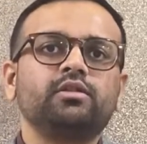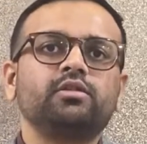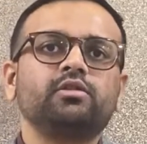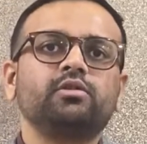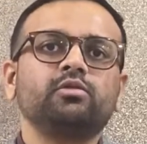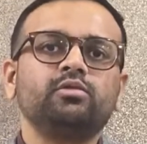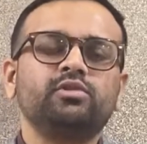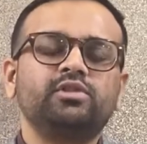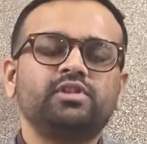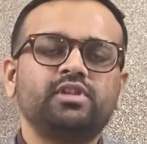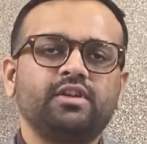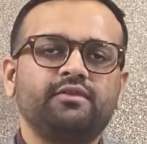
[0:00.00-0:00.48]

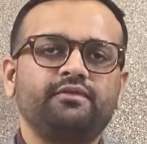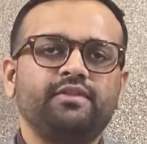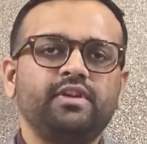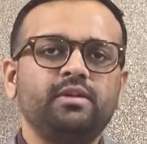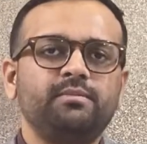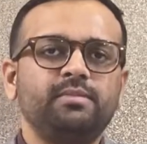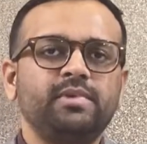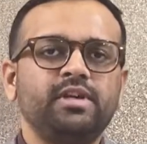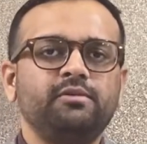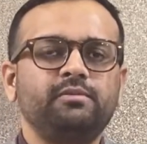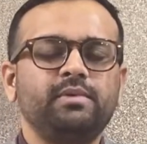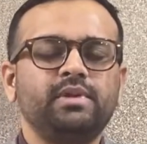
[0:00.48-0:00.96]
to shuffle
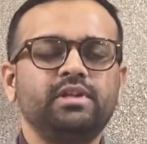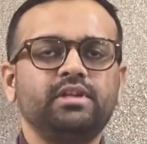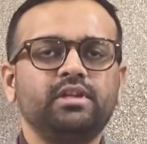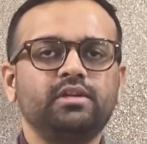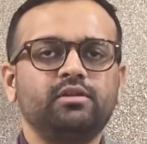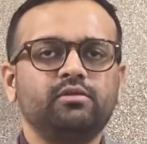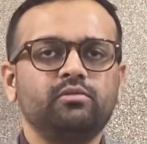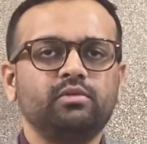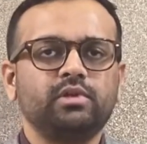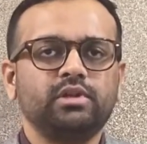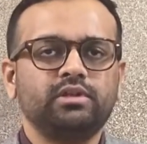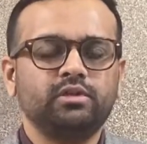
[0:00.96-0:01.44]
between the
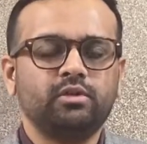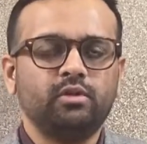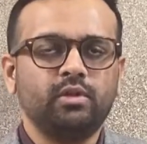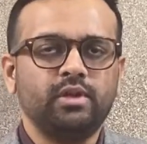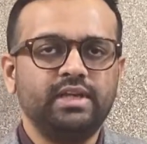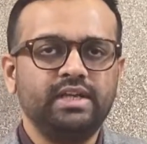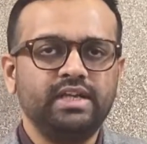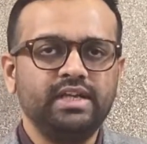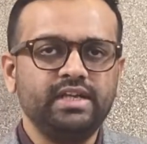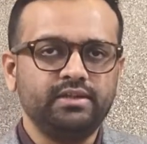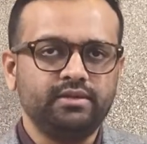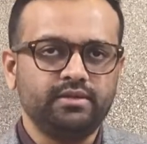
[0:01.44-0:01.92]
two
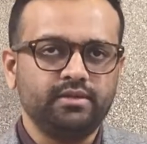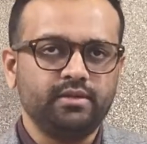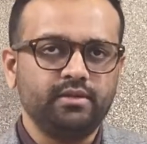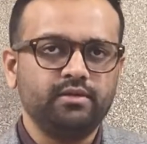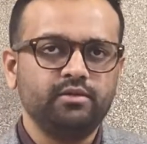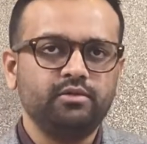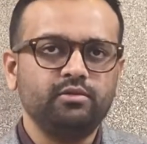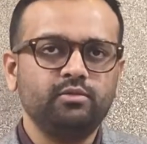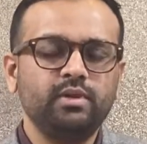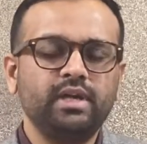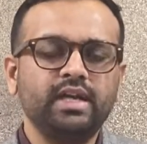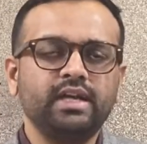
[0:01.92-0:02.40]
authorities
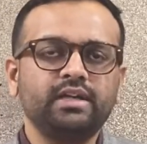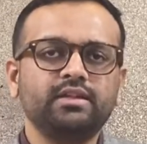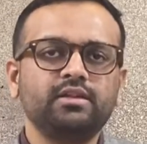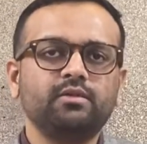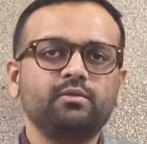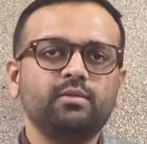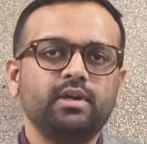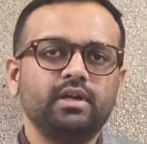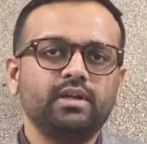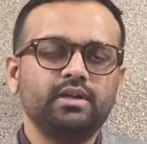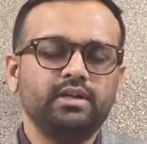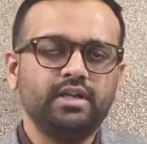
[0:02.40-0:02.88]
to get the
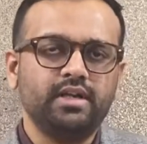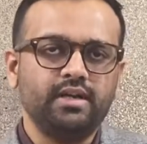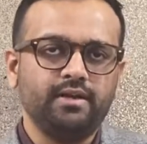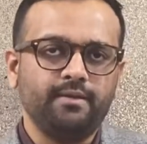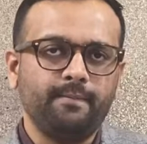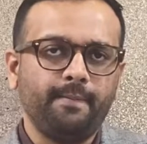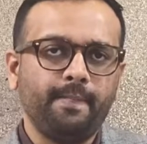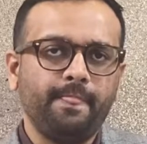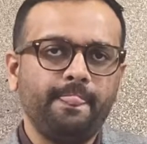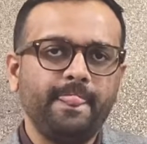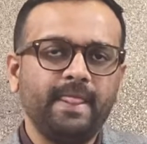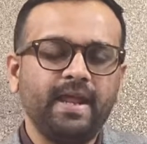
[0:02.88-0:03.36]
work
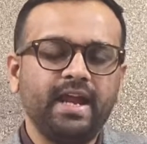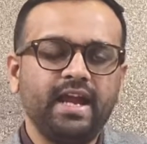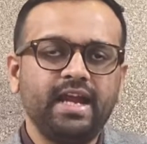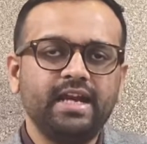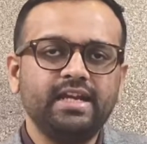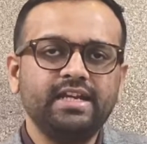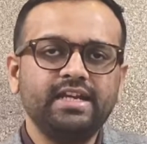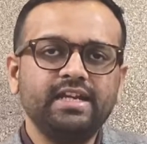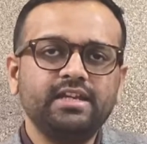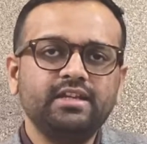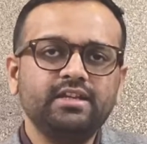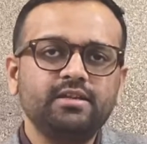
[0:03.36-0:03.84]
done
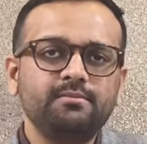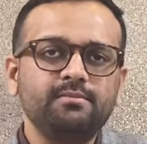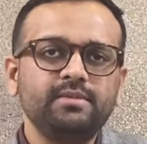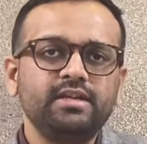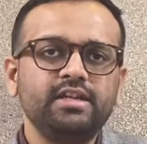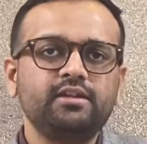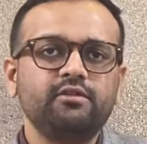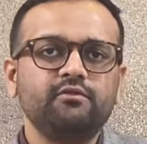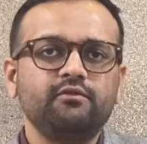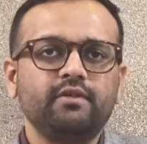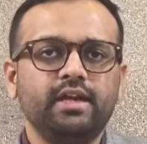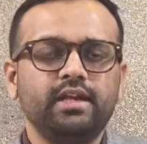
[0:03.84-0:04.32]
and in the
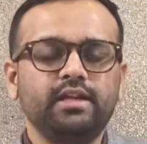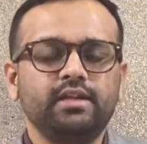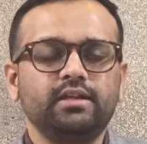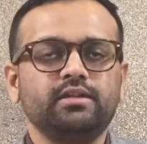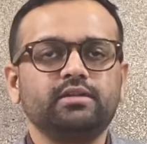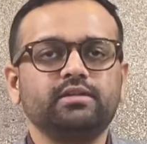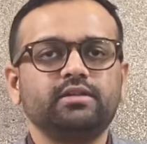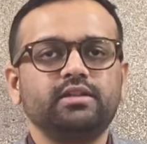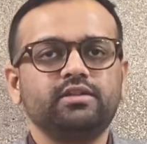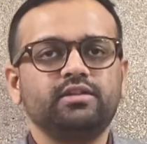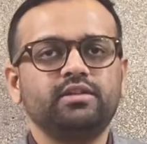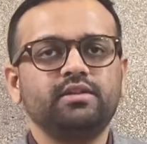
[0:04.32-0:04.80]
meanwhile
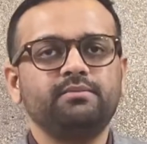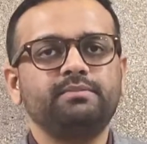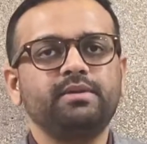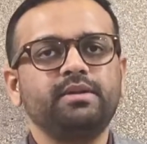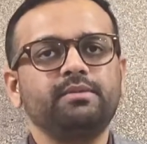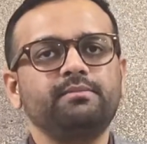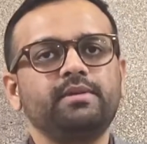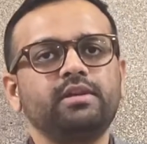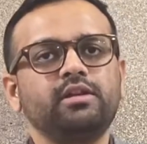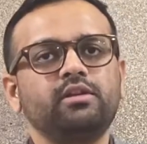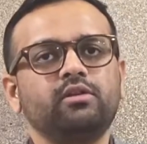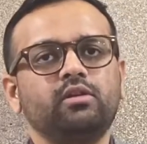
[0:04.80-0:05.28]
the
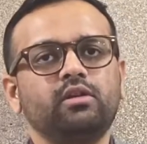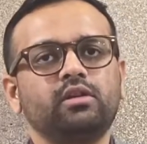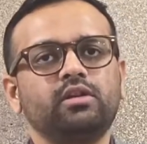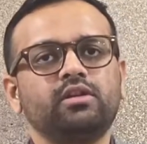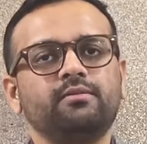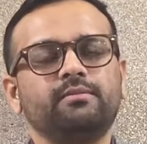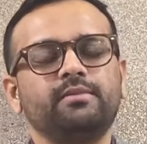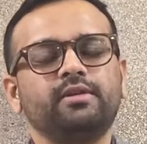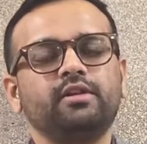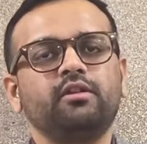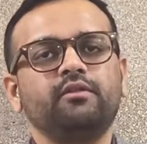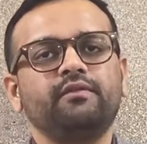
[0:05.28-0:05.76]
shipping bill or
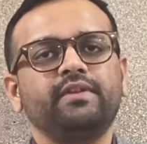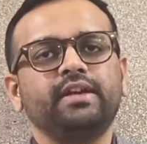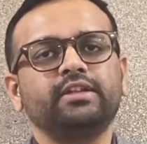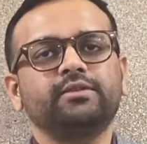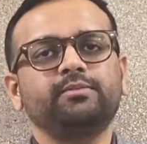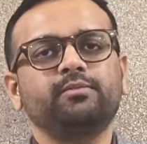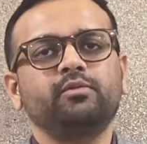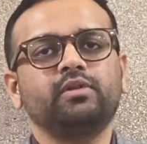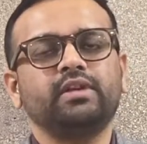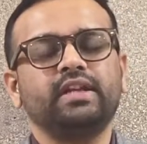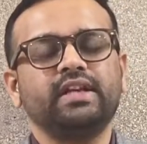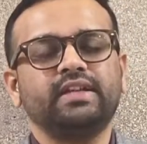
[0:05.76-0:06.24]
the bill of
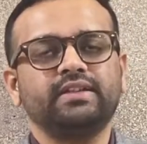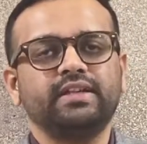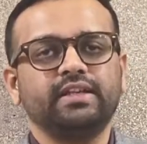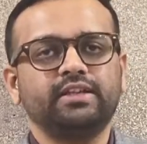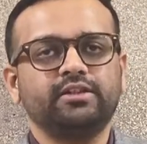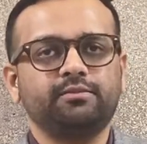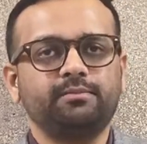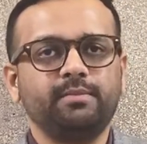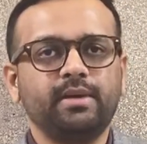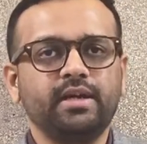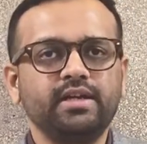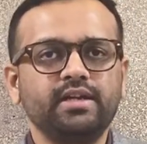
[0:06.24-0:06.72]
export has
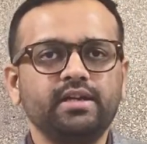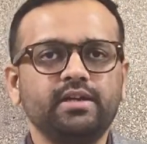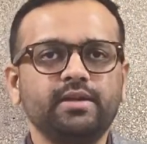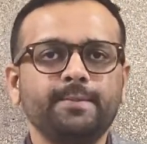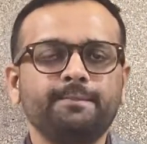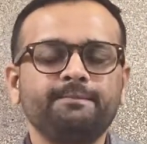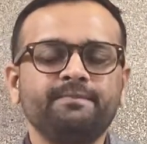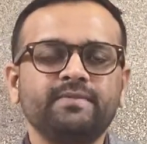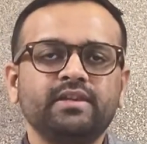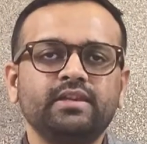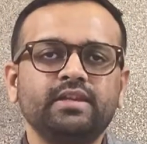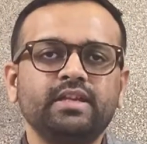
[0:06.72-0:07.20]
expired
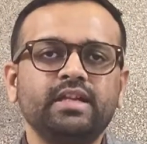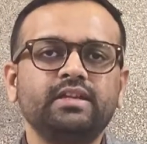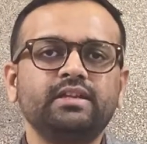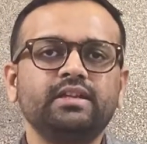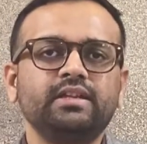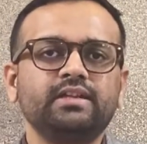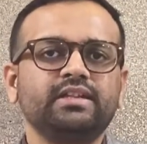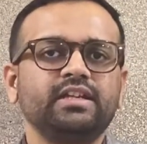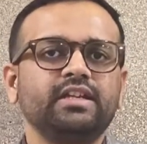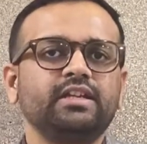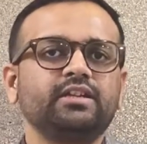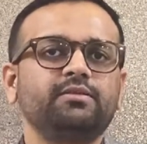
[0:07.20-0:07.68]
then
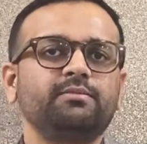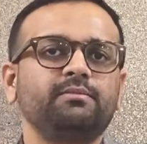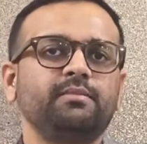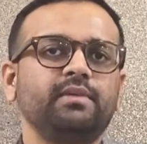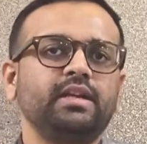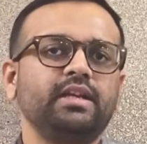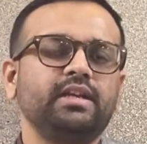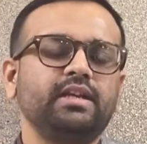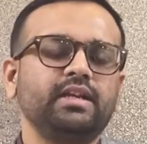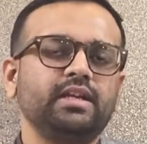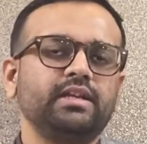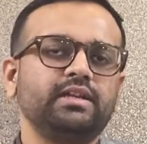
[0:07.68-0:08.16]
there is
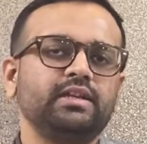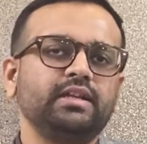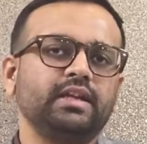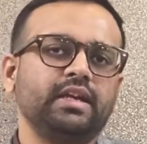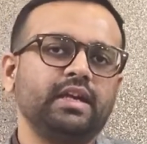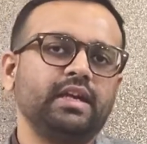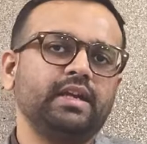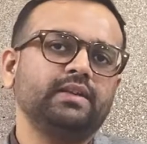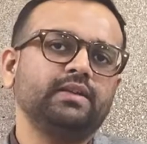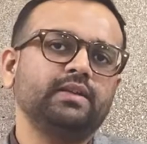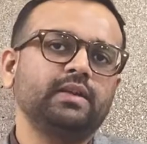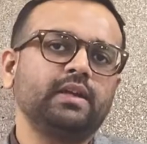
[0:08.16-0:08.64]
merit in the
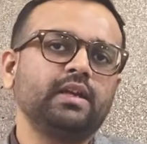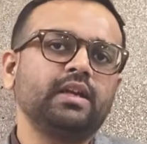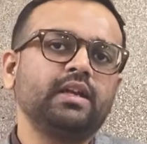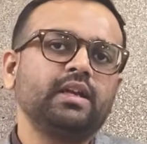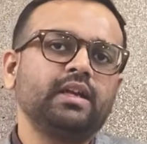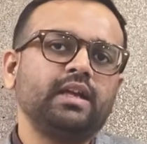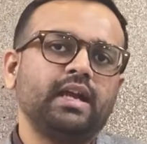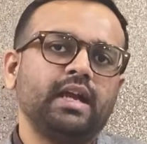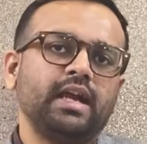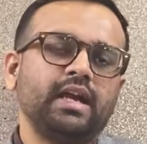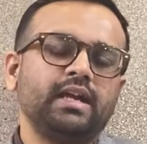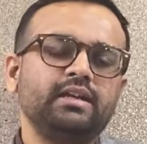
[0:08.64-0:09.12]
case
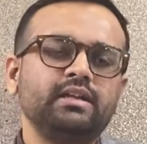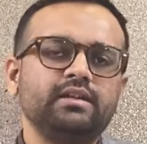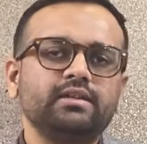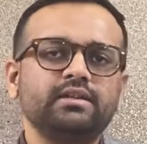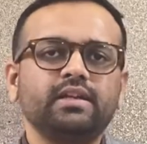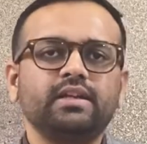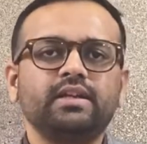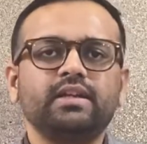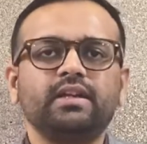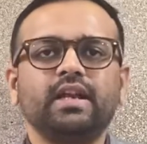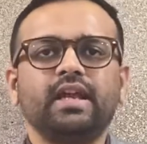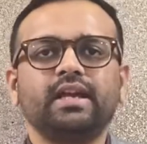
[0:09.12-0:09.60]
and
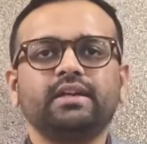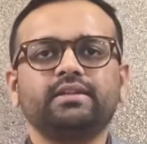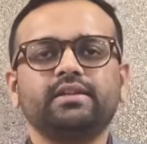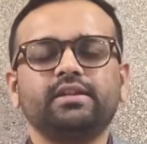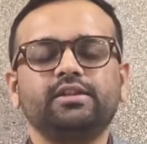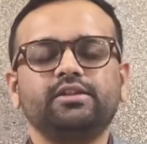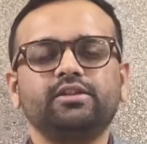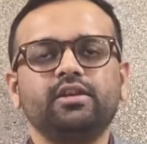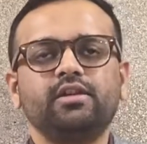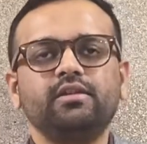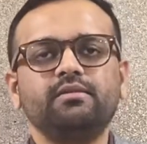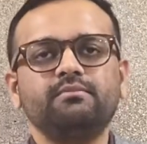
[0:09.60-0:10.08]
the
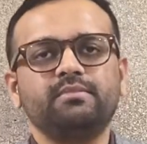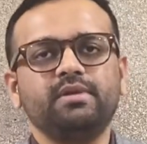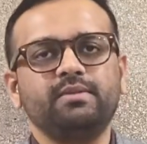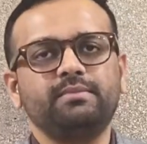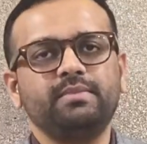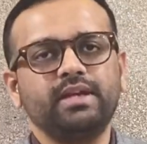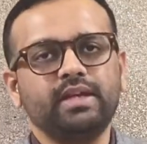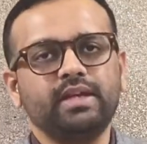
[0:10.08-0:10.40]
relaxation may be